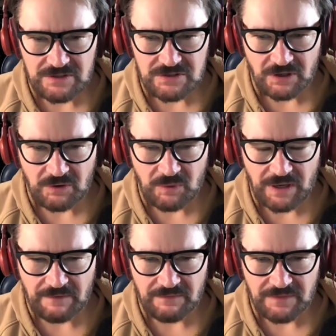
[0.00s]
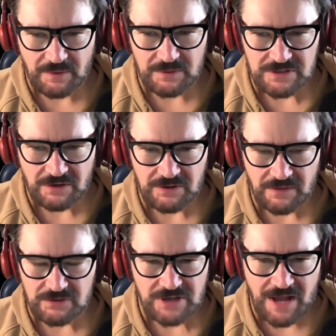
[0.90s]
So there's
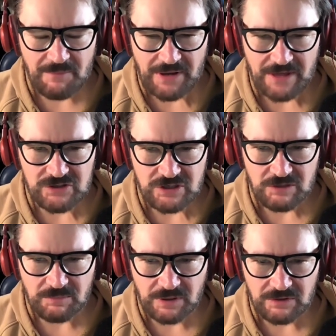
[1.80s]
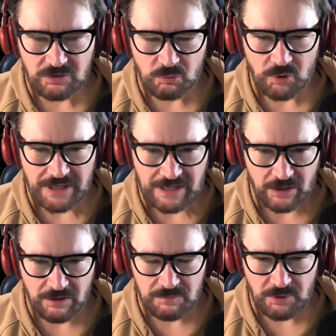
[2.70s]
a combination to really get a
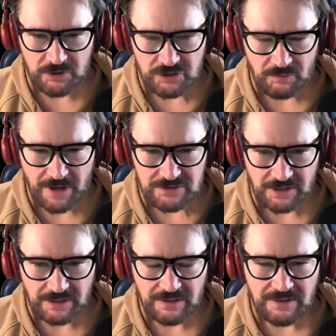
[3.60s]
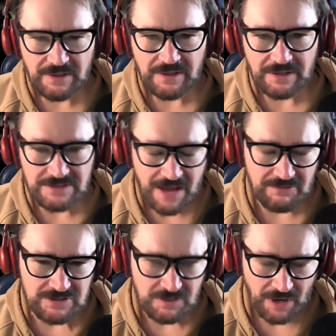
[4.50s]
good push in wrestling. It's
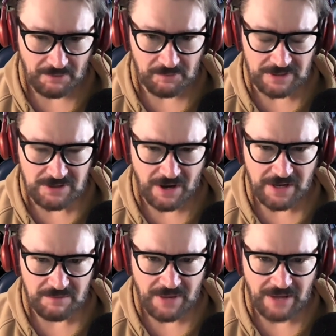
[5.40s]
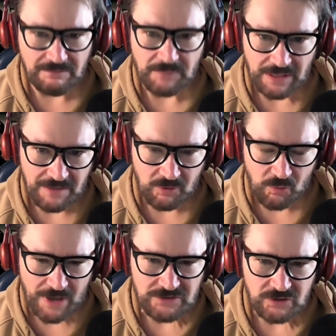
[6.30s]
obviously what I've been talking about: being able to
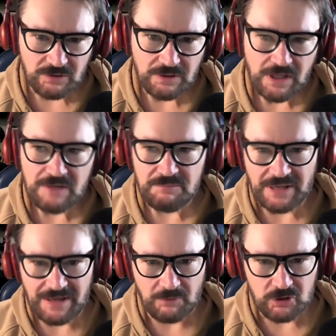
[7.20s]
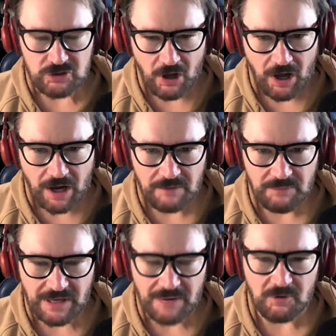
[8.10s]
wrestle, being able to talk,
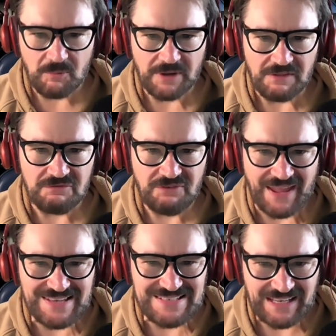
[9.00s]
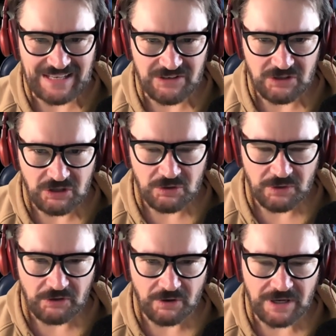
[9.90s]
being able to bring the fans into you
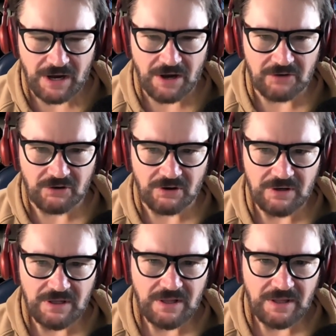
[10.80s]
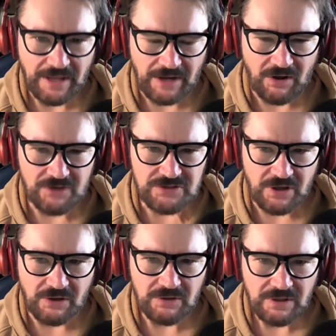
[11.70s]
and your character, and
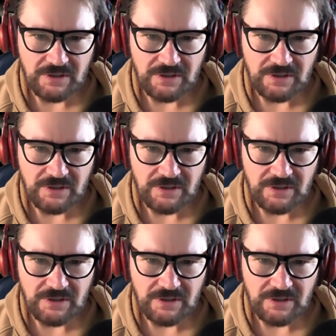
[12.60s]
also